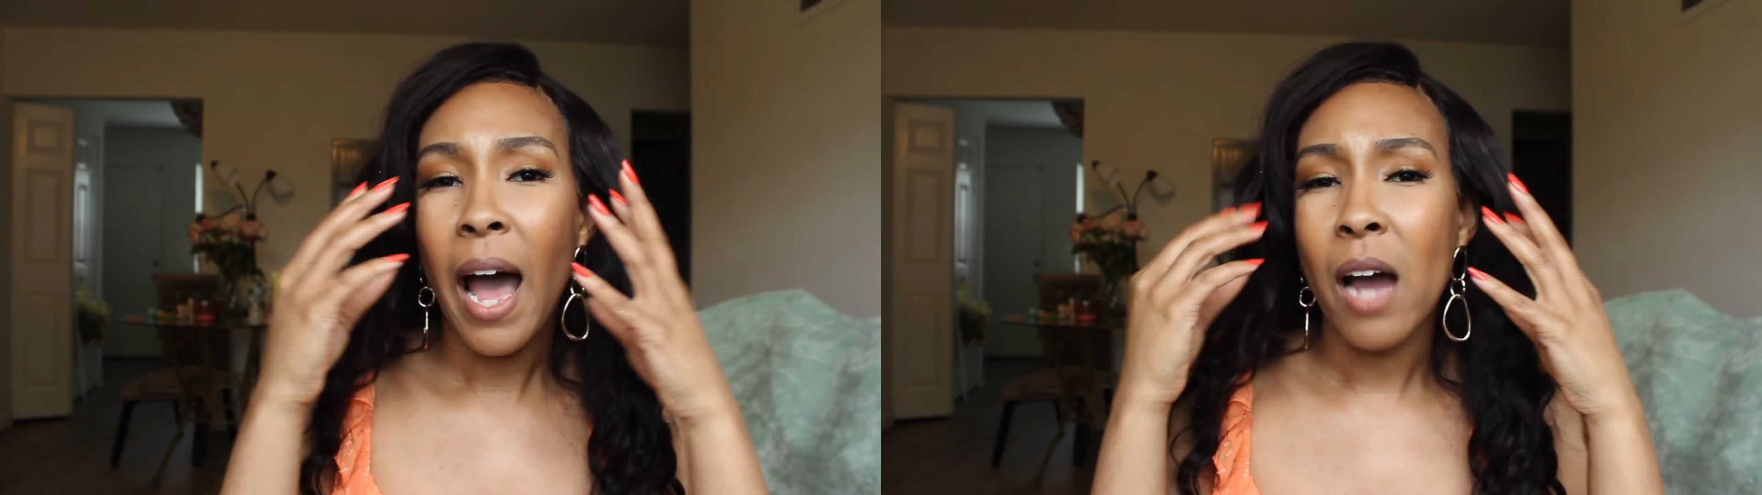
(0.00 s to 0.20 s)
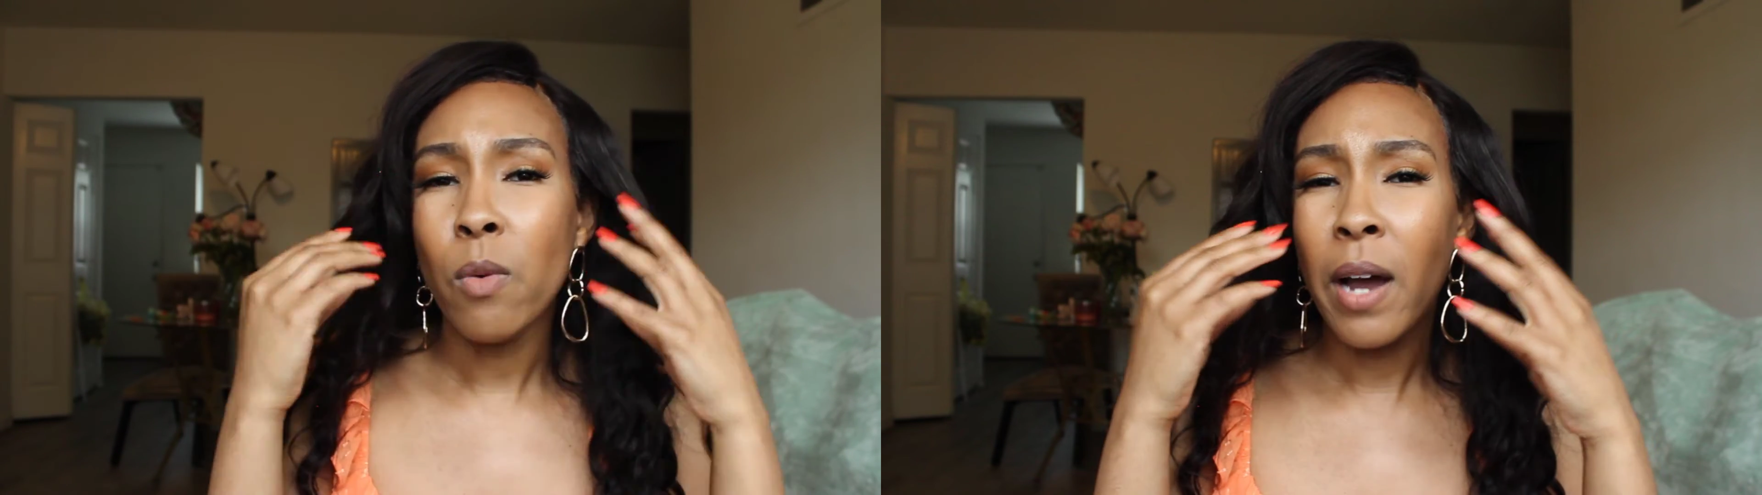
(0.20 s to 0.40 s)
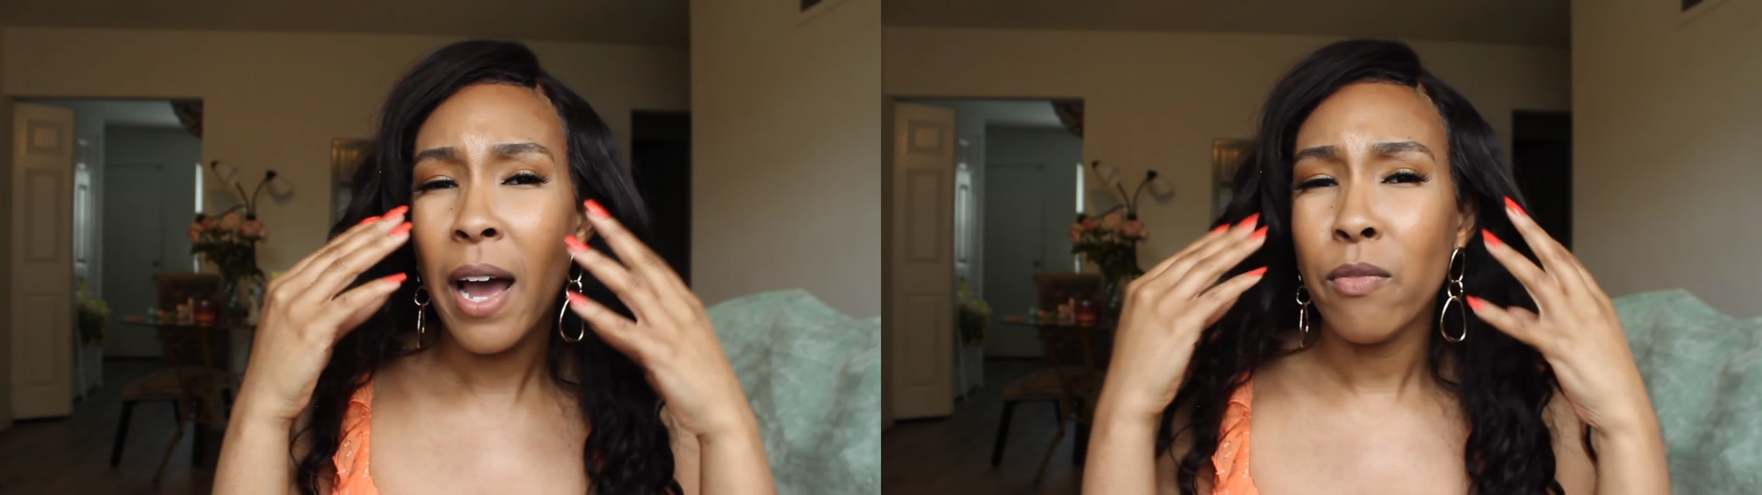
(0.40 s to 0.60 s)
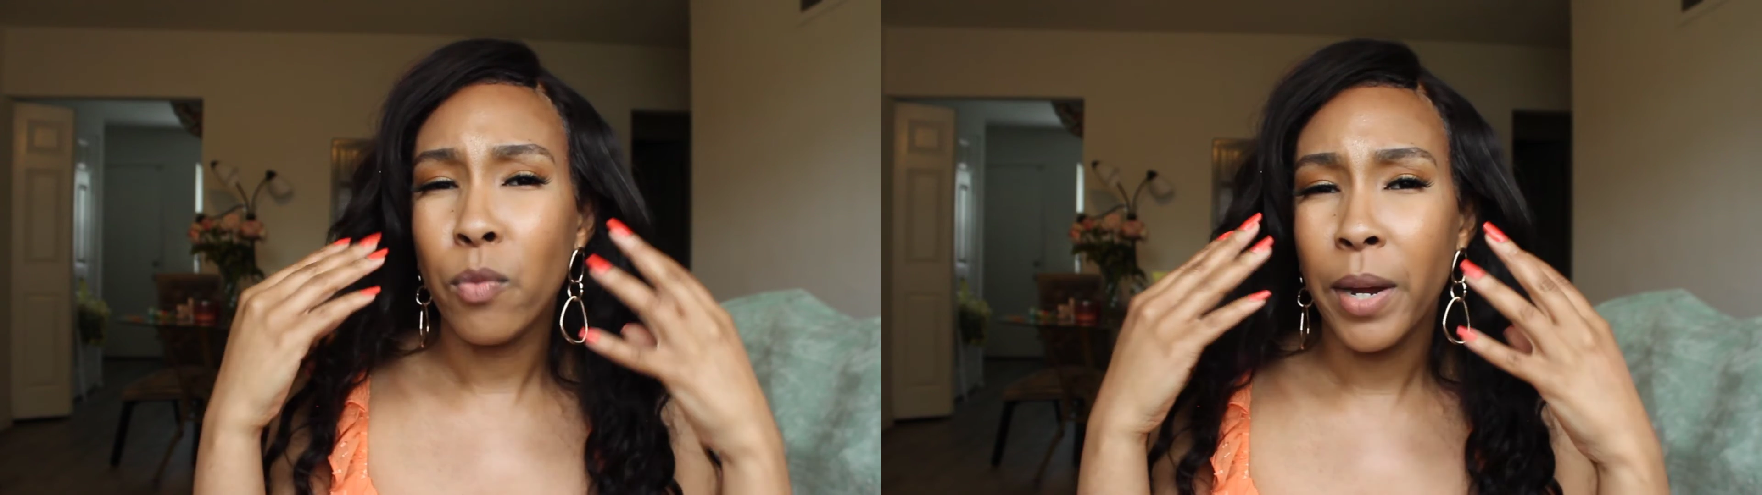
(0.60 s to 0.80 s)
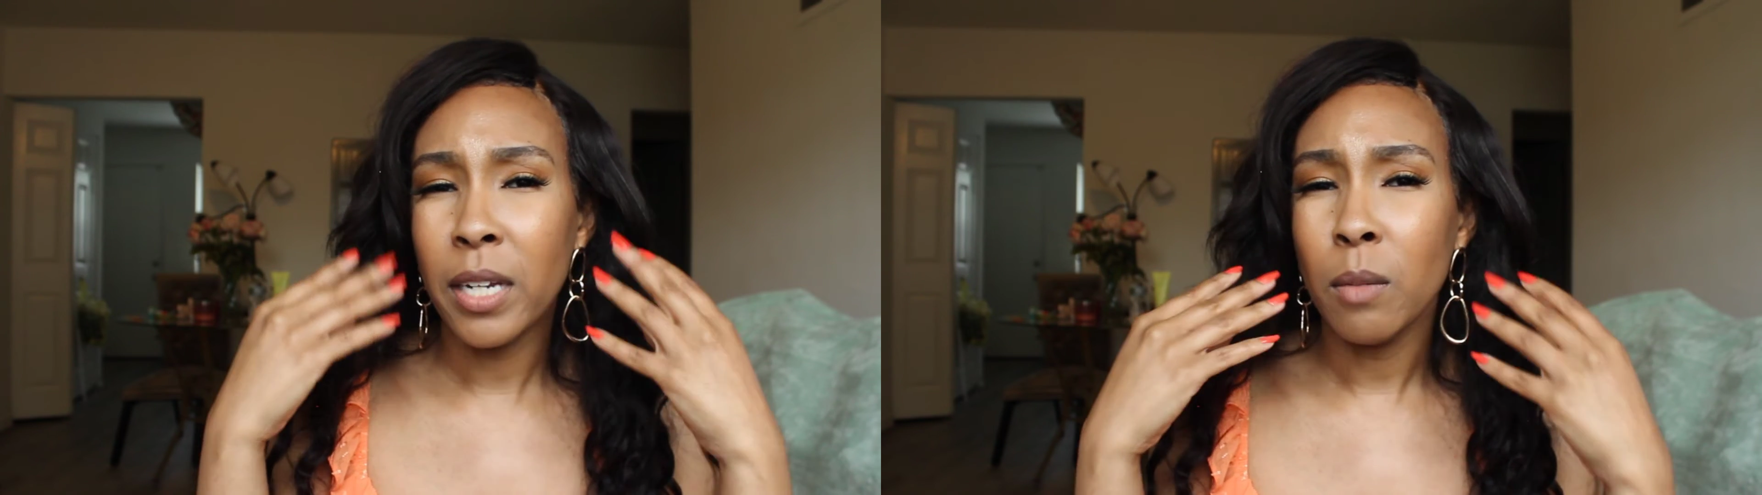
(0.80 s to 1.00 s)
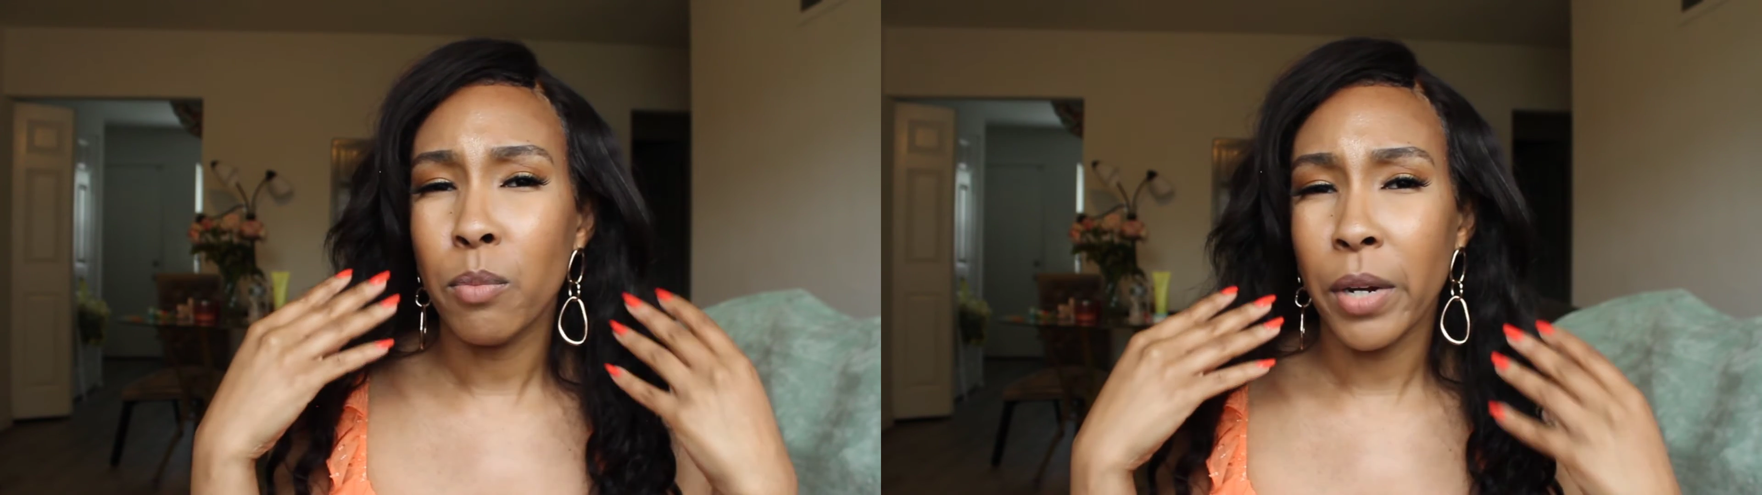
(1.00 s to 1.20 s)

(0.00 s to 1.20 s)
I will have random